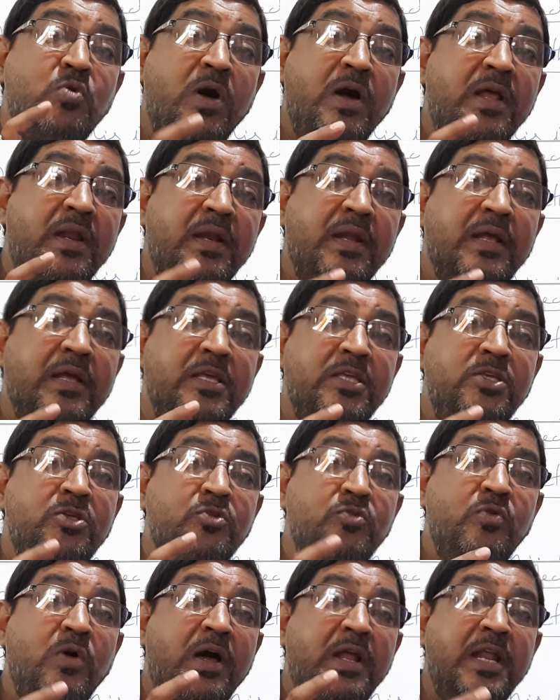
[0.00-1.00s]

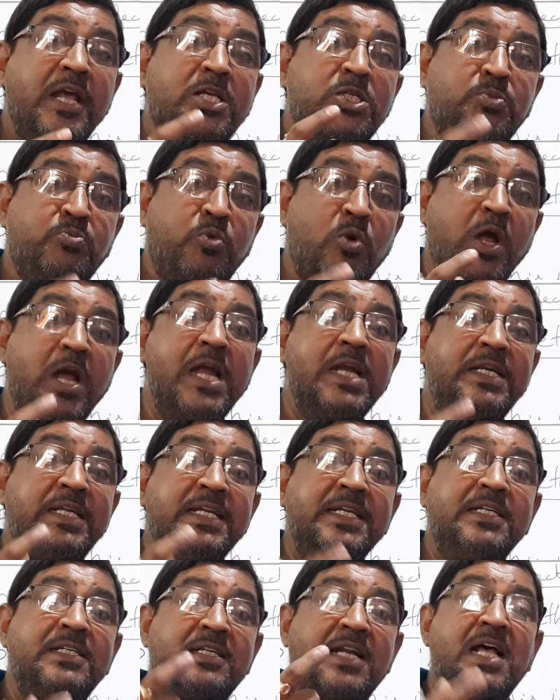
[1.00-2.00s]
are
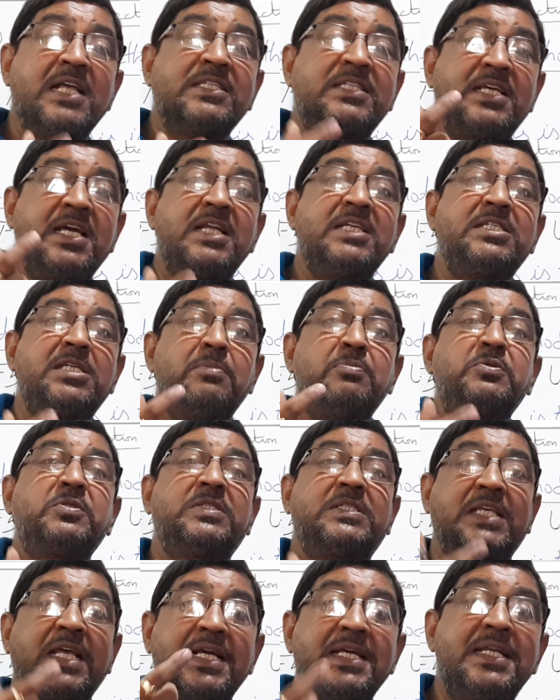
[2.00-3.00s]
exploiting transgressive
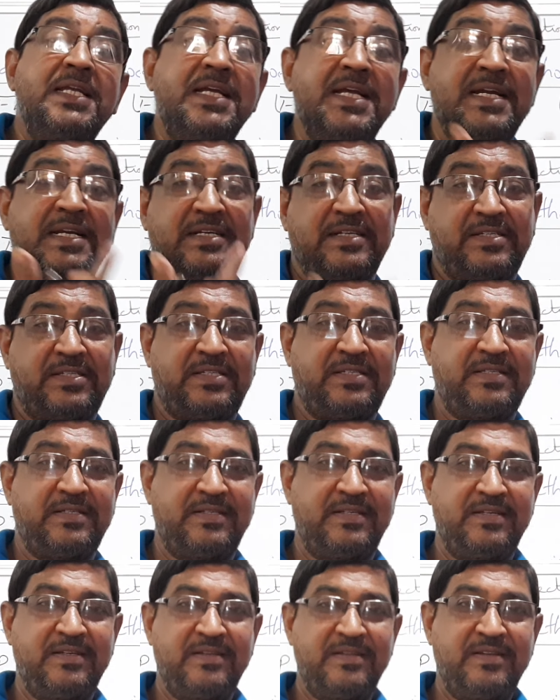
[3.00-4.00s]
segregants
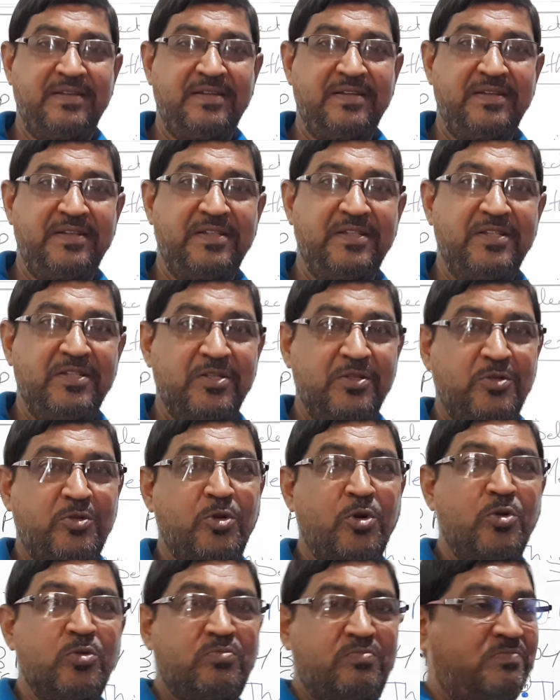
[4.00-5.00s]

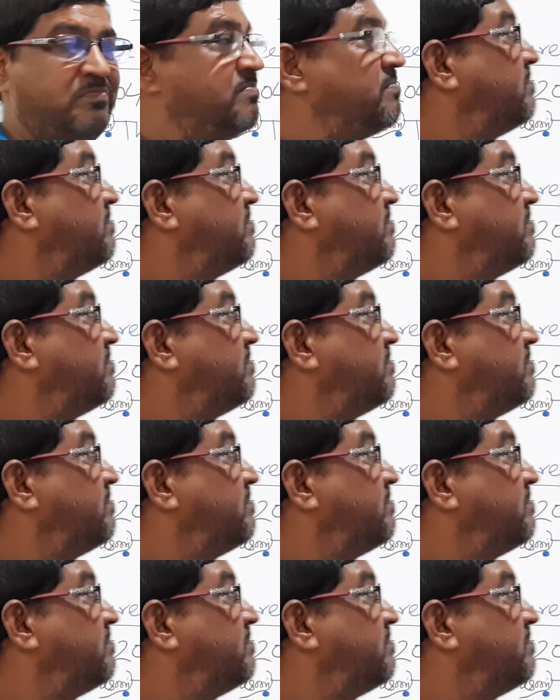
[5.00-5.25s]
through